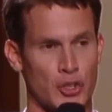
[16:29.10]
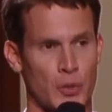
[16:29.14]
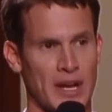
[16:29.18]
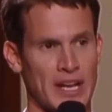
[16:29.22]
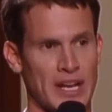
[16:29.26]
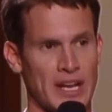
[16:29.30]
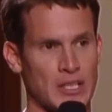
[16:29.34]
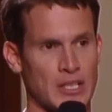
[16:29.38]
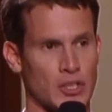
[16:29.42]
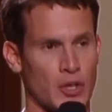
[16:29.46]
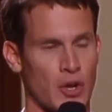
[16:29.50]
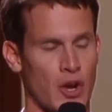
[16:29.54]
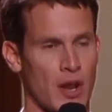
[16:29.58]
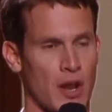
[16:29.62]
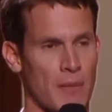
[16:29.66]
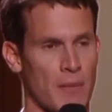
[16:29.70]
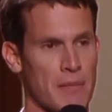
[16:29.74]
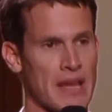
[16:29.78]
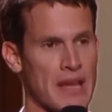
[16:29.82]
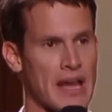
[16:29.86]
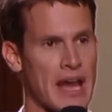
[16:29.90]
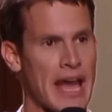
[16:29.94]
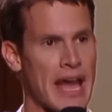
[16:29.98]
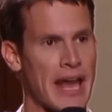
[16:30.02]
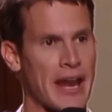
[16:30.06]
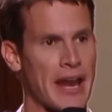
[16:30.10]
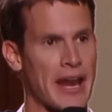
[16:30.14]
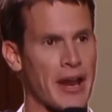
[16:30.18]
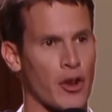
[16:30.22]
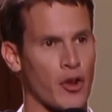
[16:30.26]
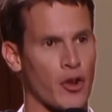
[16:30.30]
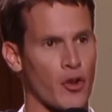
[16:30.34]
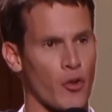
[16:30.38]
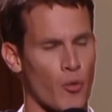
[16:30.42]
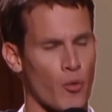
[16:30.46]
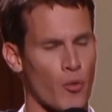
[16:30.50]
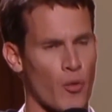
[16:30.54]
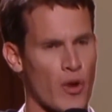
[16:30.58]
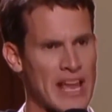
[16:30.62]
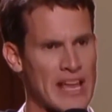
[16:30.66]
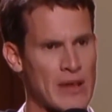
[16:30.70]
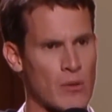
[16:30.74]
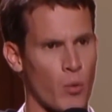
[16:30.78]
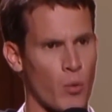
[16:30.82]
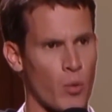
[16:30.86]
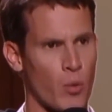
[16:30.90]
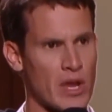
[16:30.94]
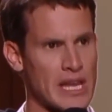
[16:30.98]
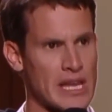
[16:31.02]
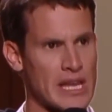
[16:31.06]
Drinks are on me. I had a
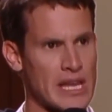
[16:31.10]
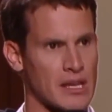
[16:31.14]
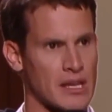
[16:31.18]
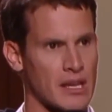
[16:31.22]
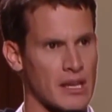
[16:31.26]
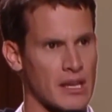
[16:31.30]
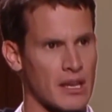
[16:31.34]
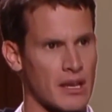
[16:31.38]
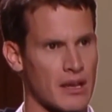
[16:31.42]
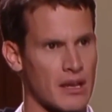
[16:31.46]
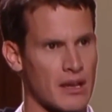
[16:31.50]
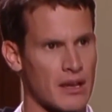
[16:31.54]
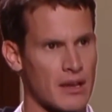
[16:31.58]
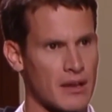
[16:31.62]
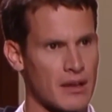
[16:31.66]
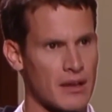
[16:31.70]
great week.